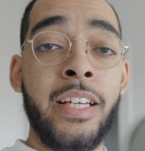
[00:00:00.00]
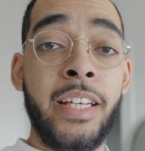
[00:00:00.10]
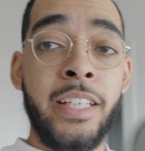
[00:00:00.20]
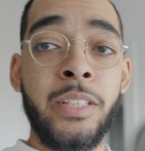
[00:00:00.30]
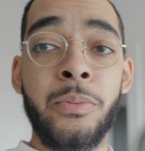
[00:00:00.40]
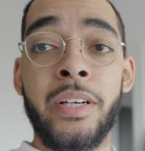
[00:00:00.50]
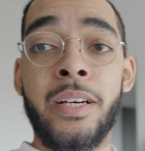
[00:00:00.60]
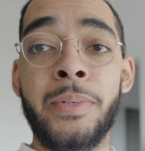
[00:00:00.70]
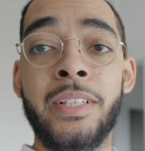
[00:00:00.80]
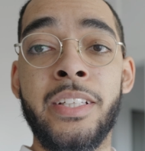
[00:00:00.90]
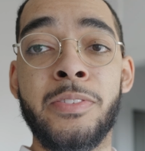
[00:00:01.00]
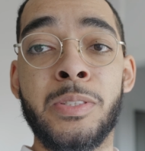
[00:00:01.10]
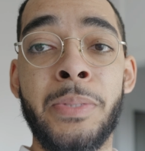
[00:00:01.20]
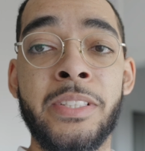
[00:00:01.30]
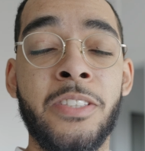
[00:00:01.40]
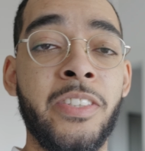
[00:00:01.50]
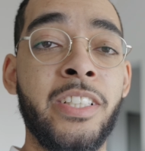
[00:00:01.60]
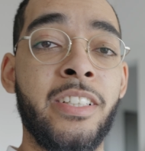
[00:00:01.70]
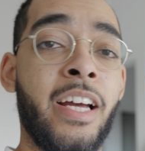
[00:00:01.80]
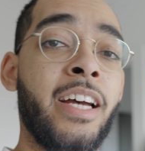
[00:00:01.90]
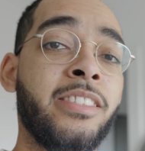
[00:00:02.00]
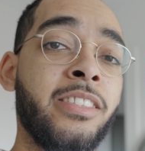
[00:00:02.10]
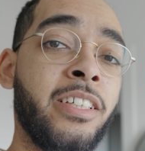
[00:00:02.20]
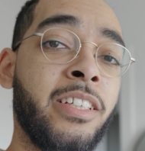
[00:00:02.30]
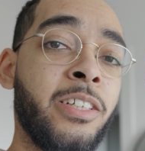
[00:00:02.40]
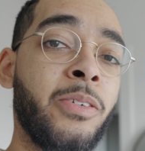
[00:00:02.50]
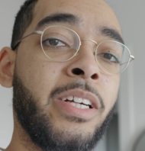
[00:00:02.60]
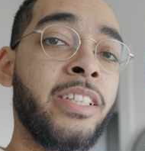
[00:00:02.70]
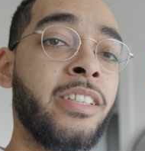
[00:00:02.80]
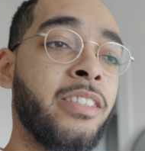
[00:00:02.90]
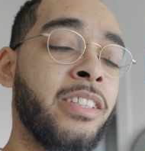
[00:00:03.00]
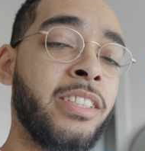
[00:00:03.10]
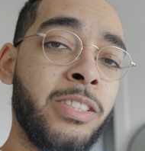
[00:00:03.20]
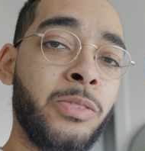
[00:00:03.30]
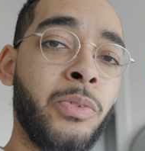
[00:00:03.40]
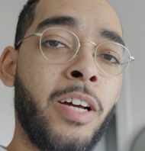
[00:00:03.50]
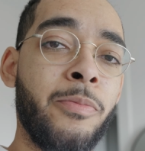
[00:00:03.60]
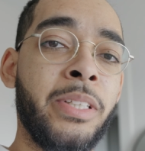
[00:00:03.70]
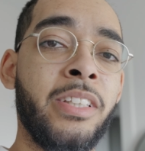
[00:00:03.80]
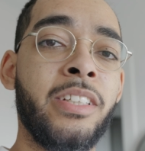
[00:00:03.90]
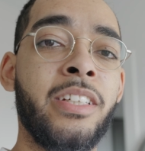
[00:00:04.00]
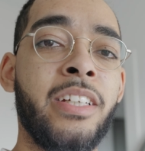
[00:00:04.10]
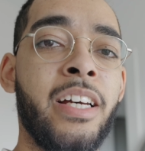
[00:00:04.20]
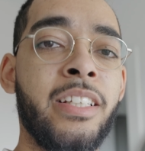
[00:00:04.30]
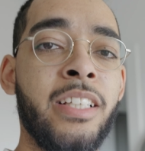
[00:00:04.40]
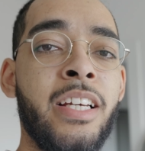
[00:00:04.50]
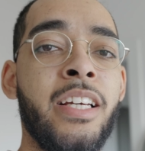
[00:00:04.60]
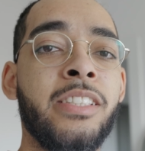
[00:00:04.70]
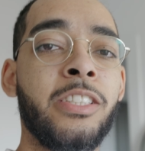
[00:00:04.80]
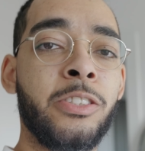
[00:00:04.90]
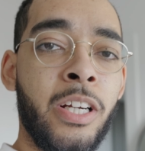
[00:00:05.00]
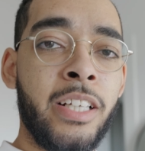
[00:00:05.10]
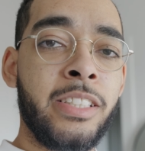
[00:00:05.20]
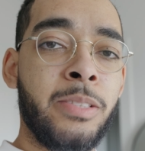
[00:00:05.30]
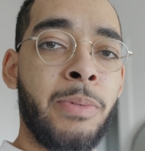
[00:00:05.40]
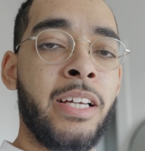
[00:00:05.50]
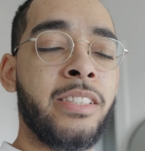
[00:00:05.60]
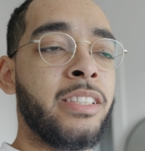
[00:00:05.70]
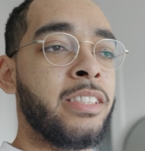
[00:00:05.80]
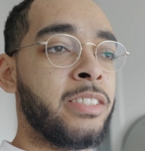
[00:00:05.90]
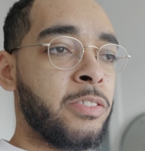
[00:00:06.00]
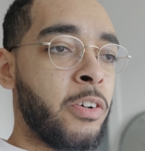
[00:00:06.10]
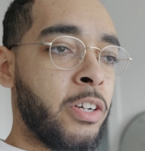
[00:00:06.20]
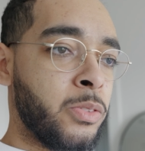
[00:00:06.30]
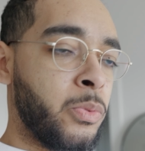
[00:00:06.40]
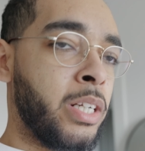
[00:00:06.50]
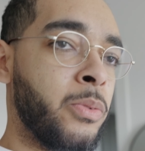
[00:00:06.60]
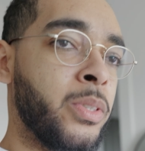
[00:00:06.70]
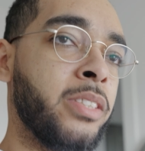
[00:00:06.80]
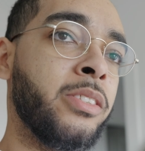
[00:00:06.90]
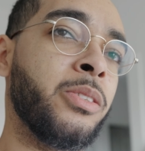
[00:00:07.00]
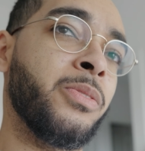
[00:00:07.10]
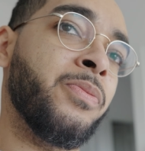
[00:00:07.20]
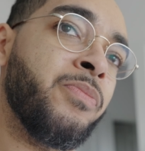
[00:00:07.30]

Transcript: Anyway, I'm going to leave some space over here. Actually, they're going to go right here. This is what I've been looking at to try to get some ideas as far as what I want to do.